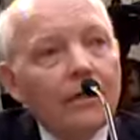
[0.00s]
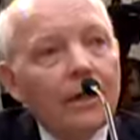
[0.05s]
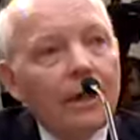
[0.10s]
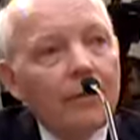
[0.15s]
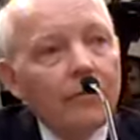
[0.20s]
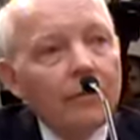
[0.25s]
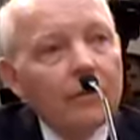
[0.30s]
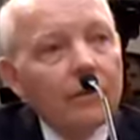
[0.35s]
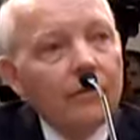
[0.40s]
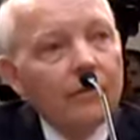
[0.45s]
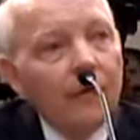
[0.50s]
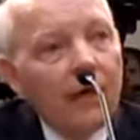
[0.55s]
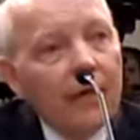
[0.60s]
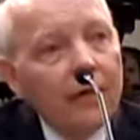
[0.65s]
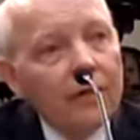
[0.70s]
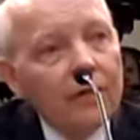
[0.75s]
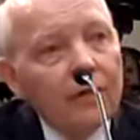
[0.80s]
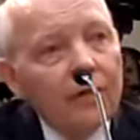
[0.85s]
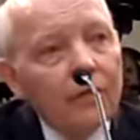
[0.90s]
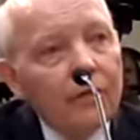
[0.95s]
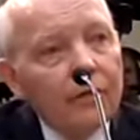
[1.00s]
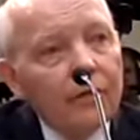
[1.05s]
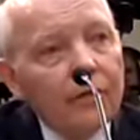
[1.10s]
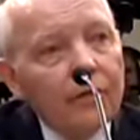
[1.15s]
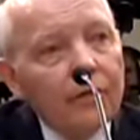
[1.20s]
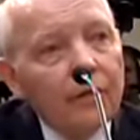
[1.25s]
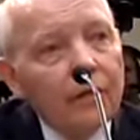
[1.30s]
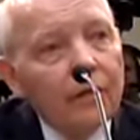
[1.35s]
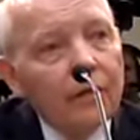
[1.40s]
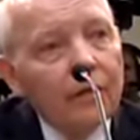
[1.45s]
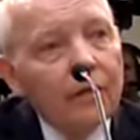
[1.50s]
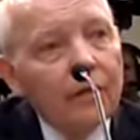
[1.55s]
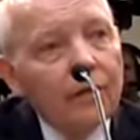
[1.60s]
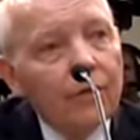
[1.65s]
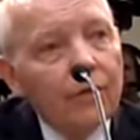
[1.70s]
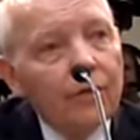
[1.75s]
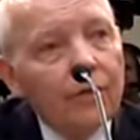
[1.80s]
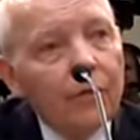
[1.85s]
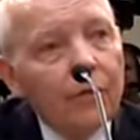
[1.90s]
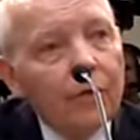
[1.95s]
I was advised of this
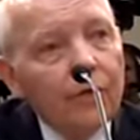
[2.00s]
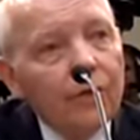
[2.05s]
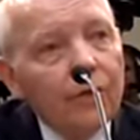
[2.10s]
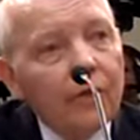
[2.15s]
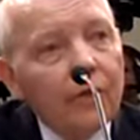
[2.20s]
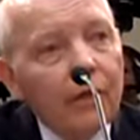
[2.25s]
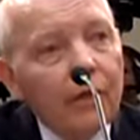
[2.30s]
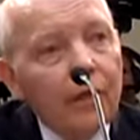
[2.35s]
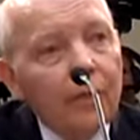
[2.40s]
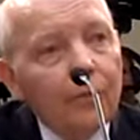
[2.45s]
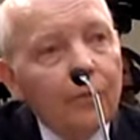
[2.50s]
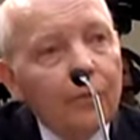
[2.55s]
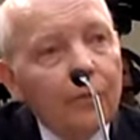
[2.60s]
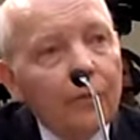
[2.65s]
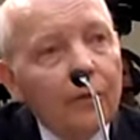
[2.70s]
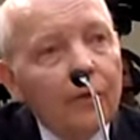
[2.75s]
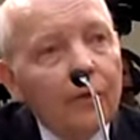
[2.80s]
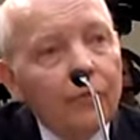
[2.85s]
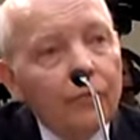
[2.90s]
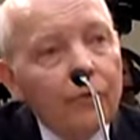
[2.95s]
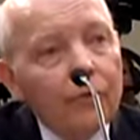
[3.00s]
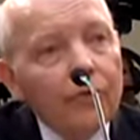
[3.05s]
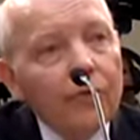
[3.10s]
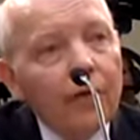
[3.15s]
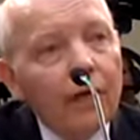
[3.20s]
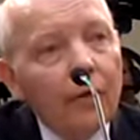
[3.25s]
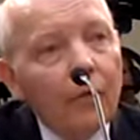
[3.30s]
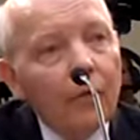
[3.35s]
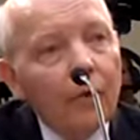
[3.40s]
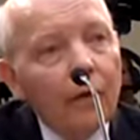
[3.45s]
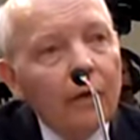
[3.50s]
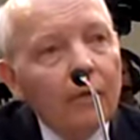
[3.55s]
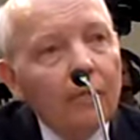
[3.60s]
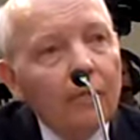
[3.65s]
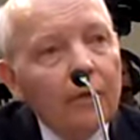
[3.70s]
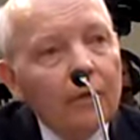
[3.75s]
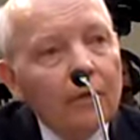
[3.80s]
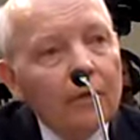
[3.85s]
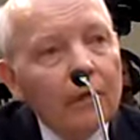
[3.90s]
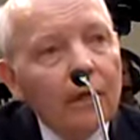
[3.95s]
situation in April, and the reason I waited,
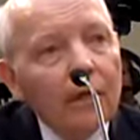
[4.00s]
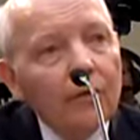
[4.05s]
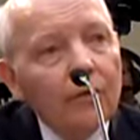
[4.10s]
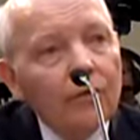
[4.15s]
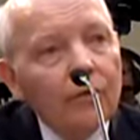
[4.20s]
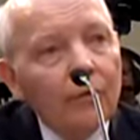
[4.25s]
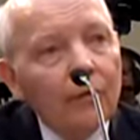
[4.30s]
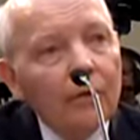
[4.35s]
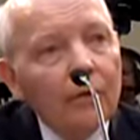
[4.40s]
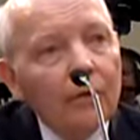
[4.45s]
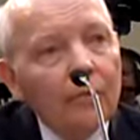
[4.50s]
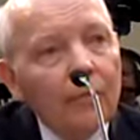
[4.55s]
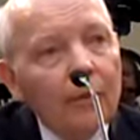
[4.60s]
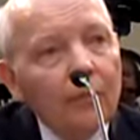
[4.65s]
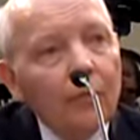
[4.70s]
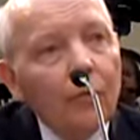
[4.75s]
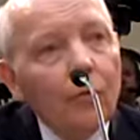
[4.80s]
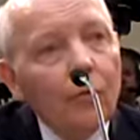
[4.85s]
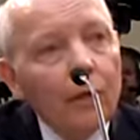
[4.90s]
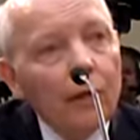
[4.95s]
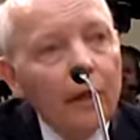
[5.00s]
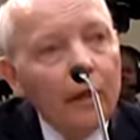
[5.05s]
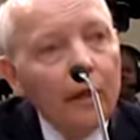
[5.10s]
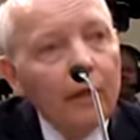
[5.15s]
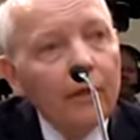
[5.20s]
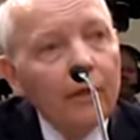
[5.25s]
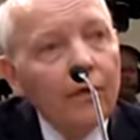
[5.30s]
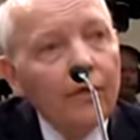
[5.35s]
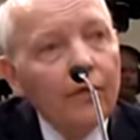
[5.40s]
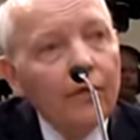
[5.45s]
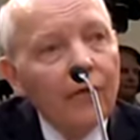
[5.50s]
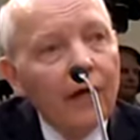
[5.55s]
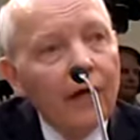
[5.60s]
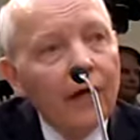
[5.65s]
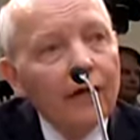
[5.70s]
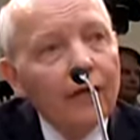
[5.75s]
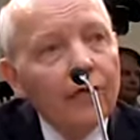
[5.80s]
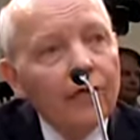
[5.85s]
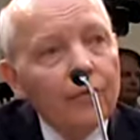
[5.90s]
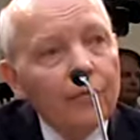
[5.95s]
because I instructed people we needed to
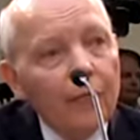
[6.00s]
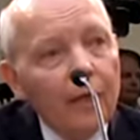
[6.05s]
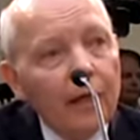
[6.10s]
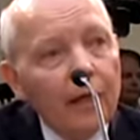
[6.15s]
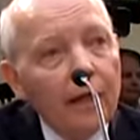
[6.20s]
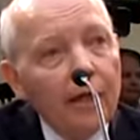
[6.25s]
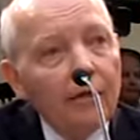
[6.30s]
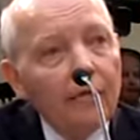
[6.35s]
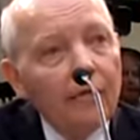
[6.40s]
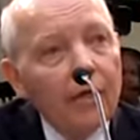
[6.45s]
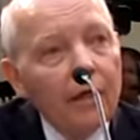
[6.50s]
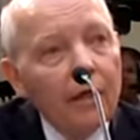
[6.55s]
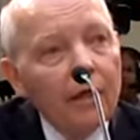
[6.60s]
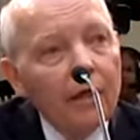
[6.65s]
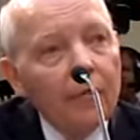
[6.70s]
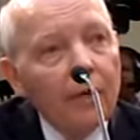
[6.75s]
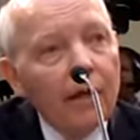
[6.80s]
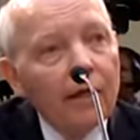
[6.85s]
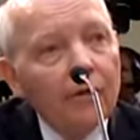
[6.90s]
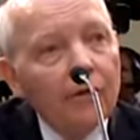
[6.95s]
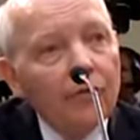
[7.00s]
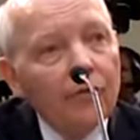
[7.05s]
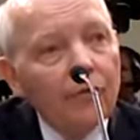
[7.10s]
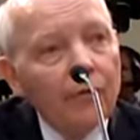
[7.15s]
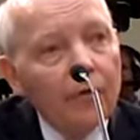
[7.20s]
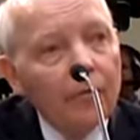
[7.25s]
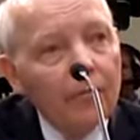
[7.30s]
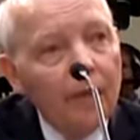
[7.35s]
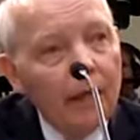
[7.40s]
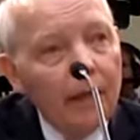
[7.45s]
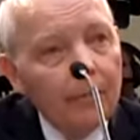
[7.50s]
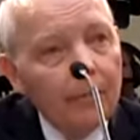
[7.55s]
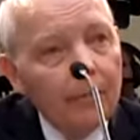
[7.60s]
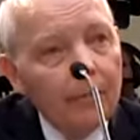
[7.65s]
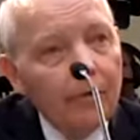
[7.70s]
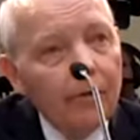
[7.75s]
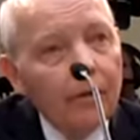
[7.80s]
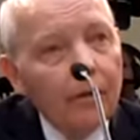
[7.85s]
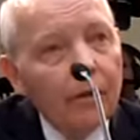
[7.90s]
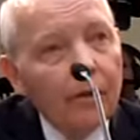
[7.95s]
find as many of the emails from that
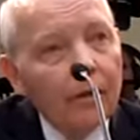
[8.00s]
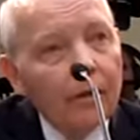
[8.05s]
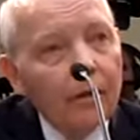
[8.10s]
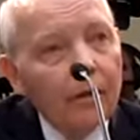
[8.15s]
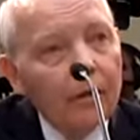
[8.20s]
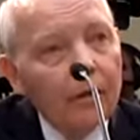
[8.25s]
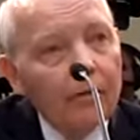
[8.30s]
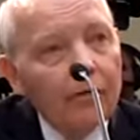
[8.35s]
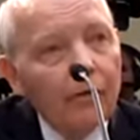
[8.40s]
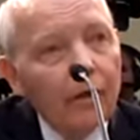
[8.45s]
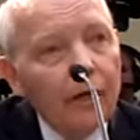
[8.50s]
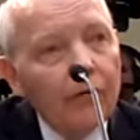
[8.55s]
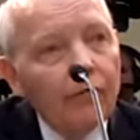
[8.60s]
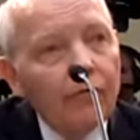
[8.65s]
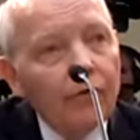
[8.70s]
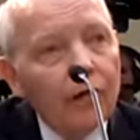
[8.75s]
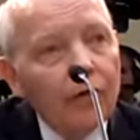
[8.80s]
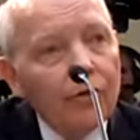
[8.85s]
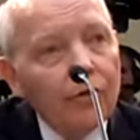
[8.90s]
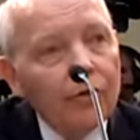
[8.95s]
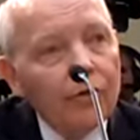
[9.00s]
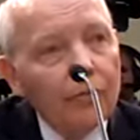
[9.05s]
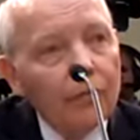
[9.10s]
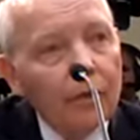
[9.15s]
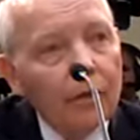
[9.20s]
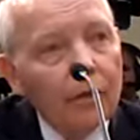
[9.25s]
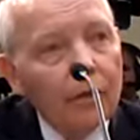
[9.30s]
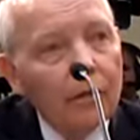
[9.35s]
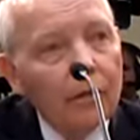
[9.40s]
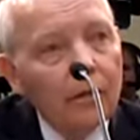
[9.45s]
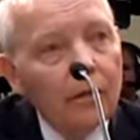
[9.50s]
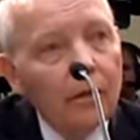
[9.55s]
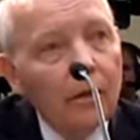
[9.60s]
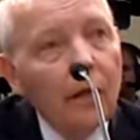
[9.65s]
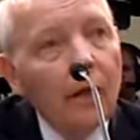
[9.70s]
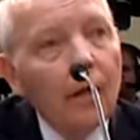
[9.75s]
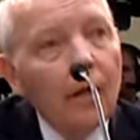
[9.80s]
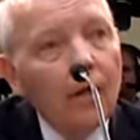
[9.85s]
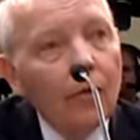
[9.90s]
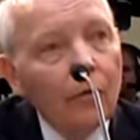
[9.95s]
period of the hard drive crash as we could.
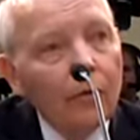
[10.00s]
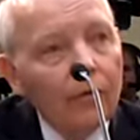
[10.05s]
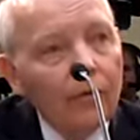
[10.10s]
We